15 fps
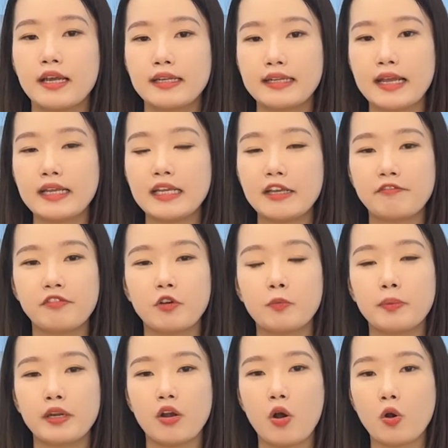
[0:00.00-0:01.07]
then it will
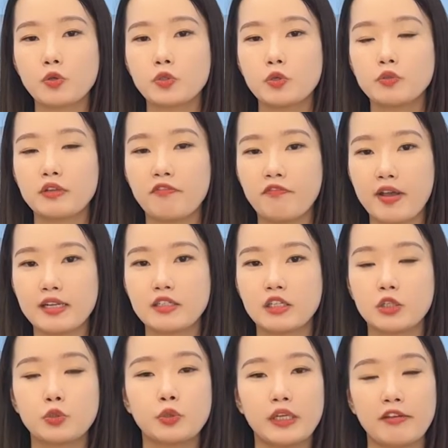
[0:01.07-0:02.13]
be also the factor
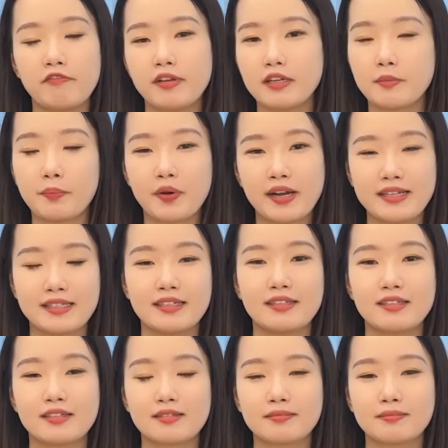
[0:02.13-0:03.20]
to affect the prices.